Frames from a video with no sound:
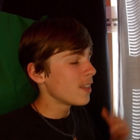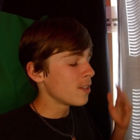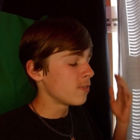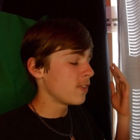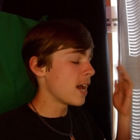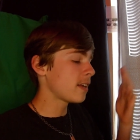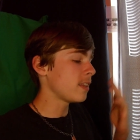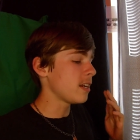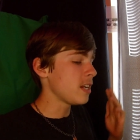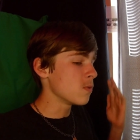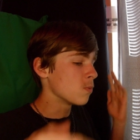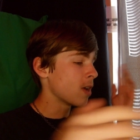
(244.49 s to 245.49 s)
The fact that
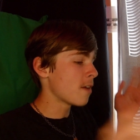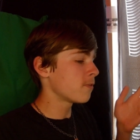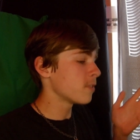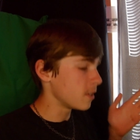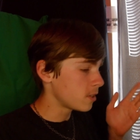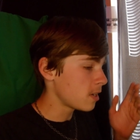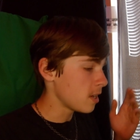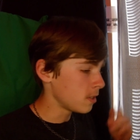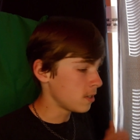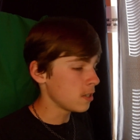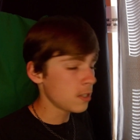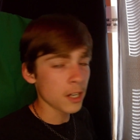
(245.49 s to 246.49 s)
he referenced his
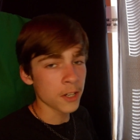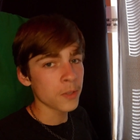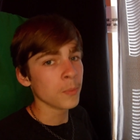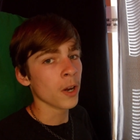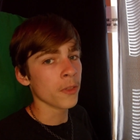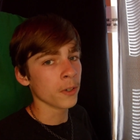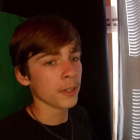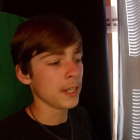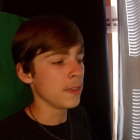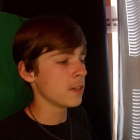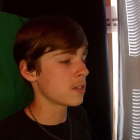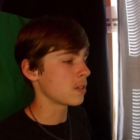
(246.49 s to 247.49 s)
deceased brother
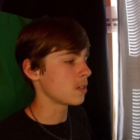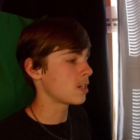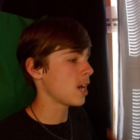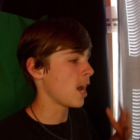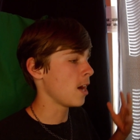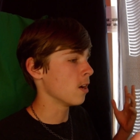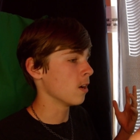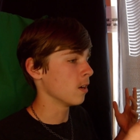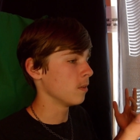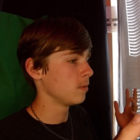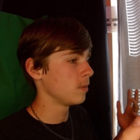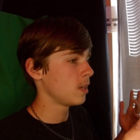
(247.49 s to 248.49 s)
in this
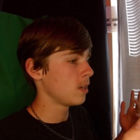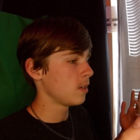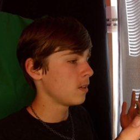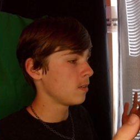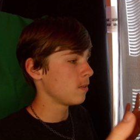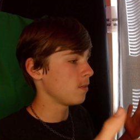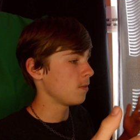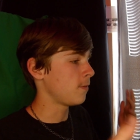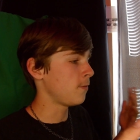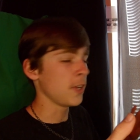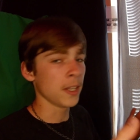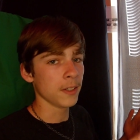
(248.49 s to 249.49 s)
entire
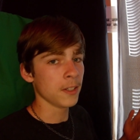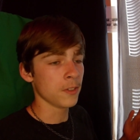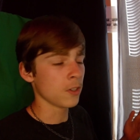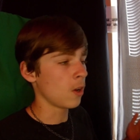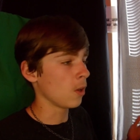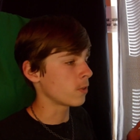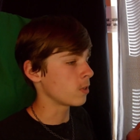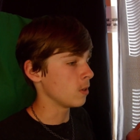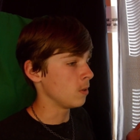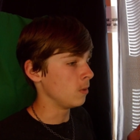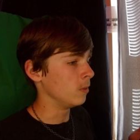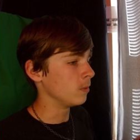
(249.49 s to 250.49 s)
fit is
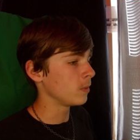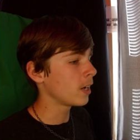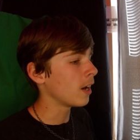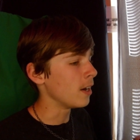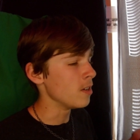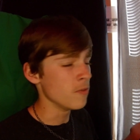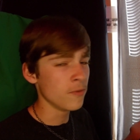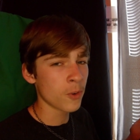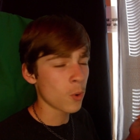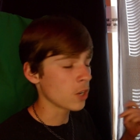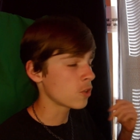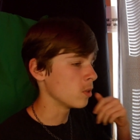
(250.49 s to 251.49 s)
also kind of
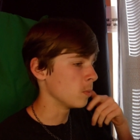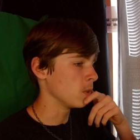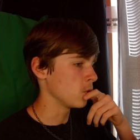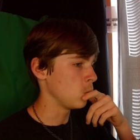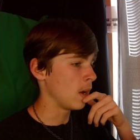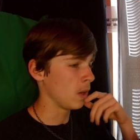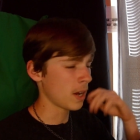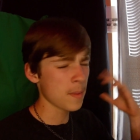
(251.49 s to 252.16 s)
questionable as well.